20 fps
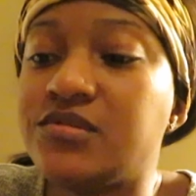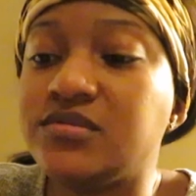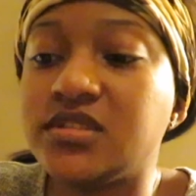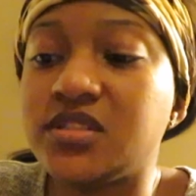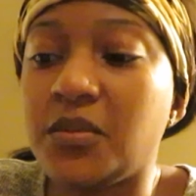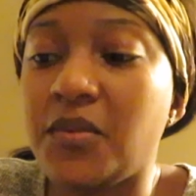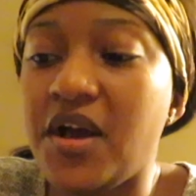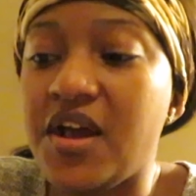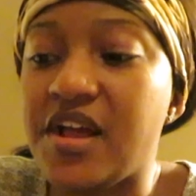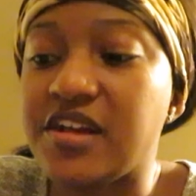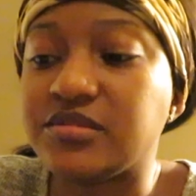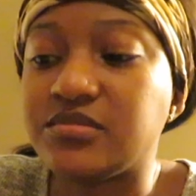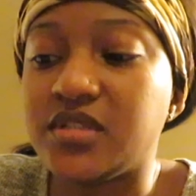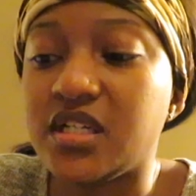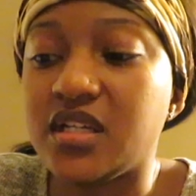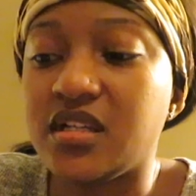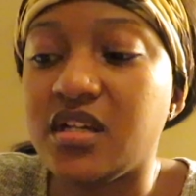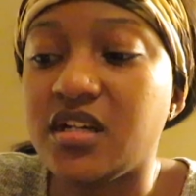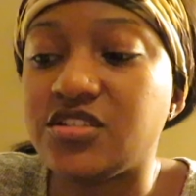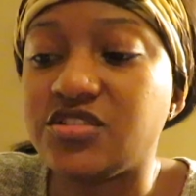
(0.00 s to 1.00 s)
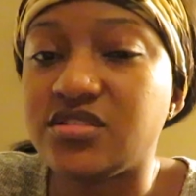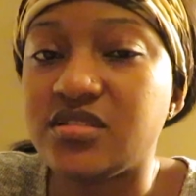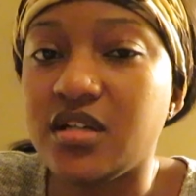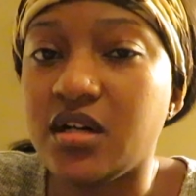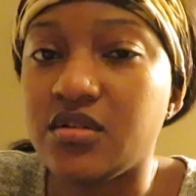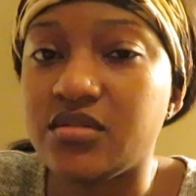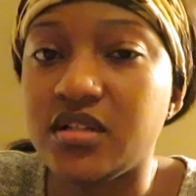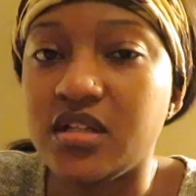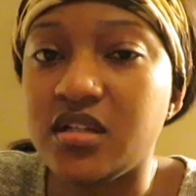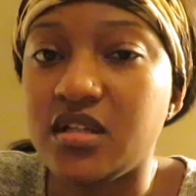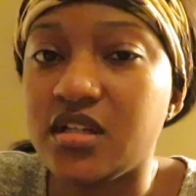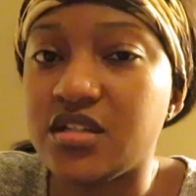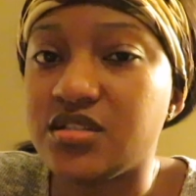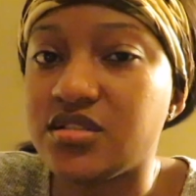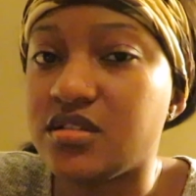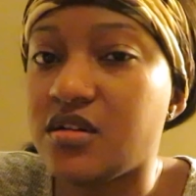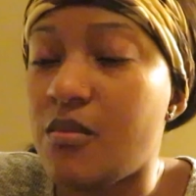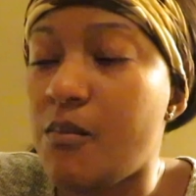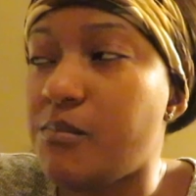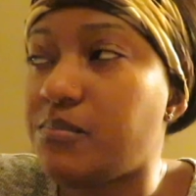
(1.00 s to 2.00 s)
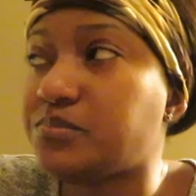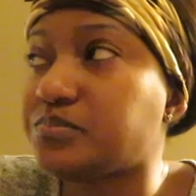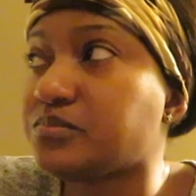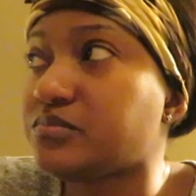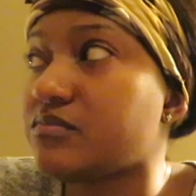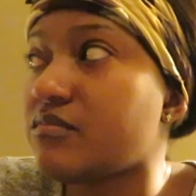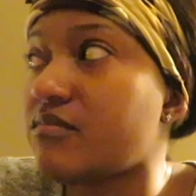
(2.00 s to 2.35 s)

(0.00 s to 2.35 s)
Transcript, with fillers: somebody that's making out, out their kitchen